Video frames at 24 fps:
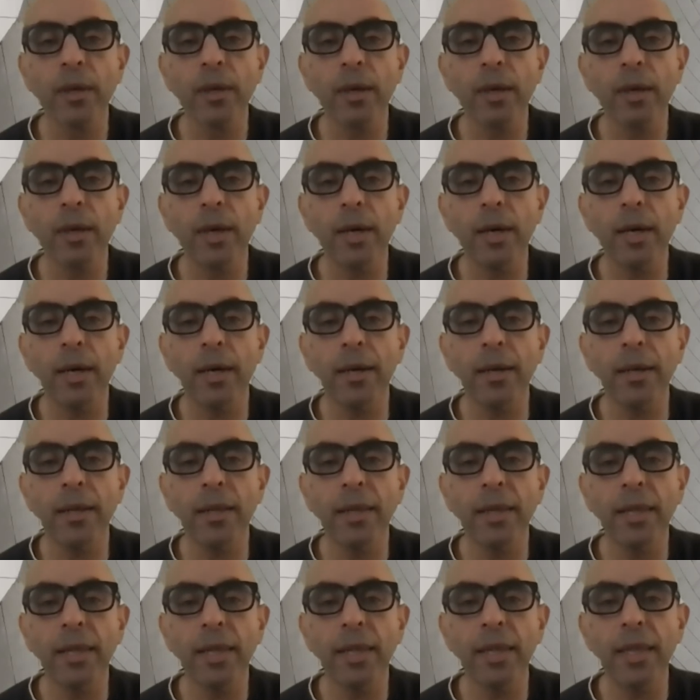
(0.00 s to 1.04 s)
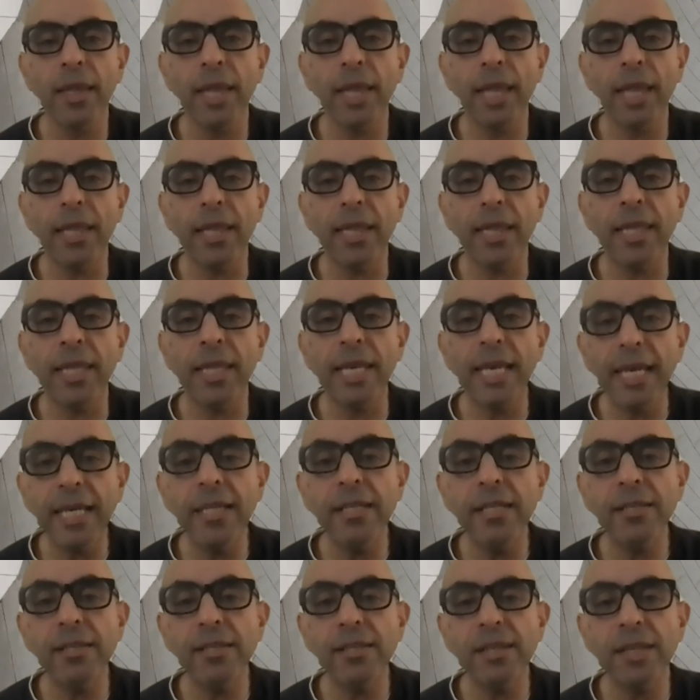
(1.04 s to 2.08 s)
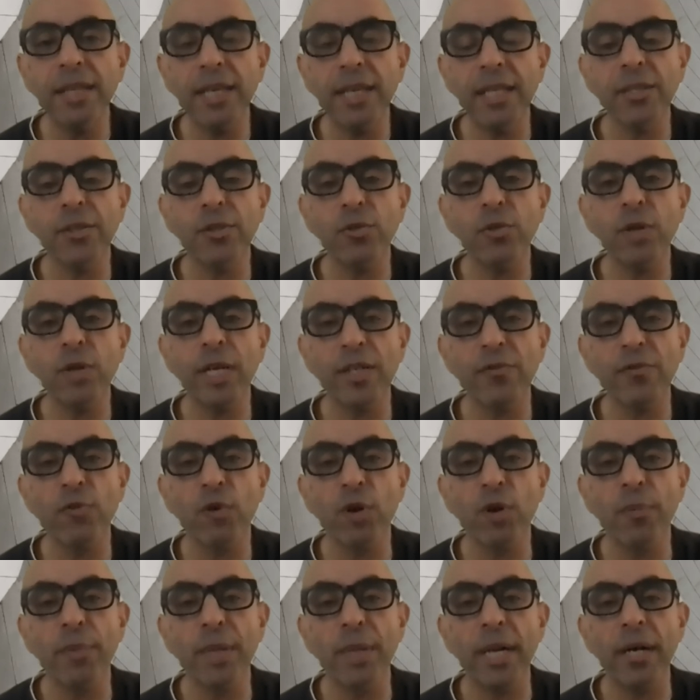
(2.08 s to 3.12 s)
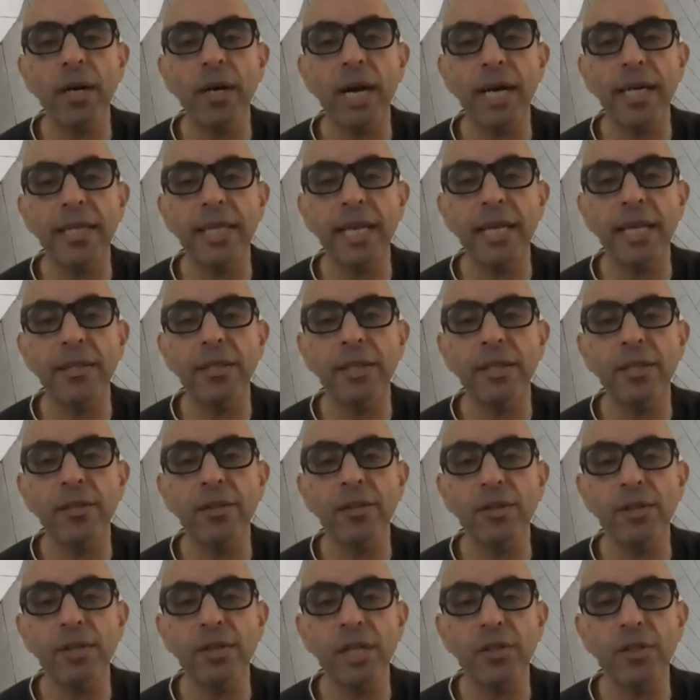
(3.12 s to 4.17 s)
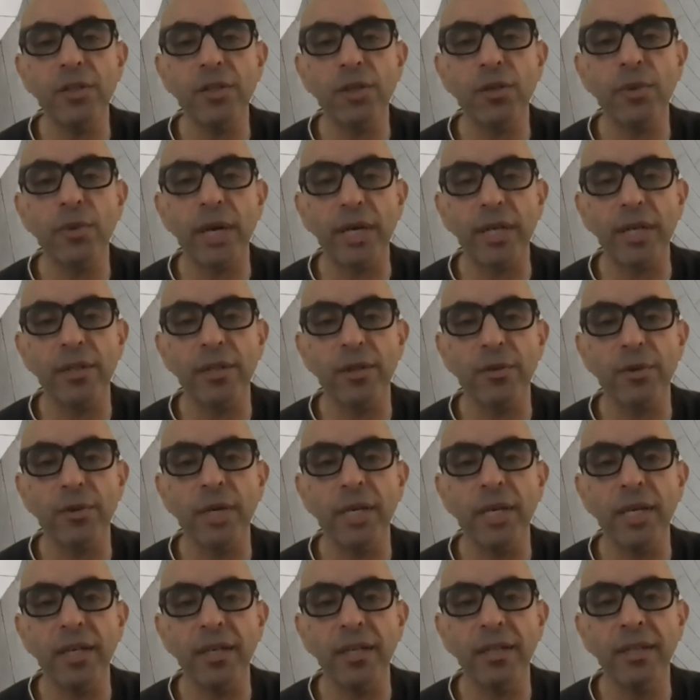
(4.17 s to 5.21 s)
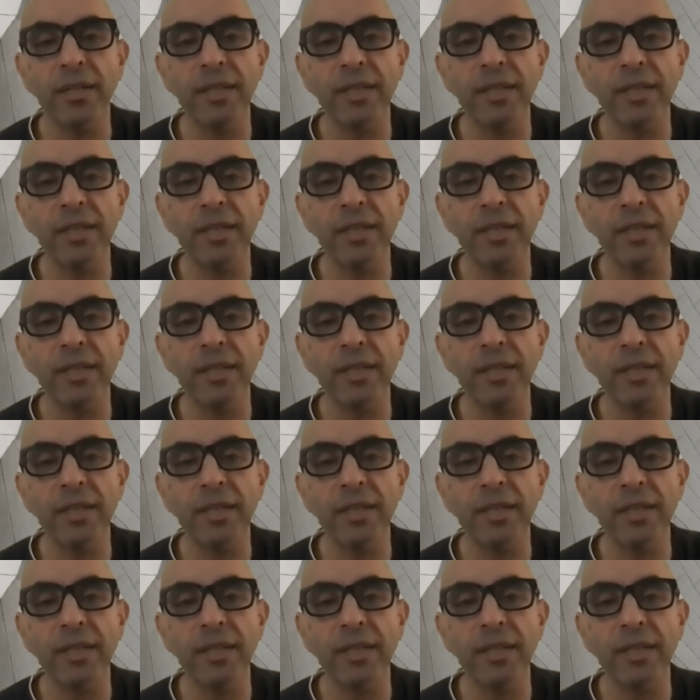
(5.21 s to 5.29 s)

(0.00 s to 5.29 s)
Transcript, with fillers: uh, that these things transform their identity to such a great degree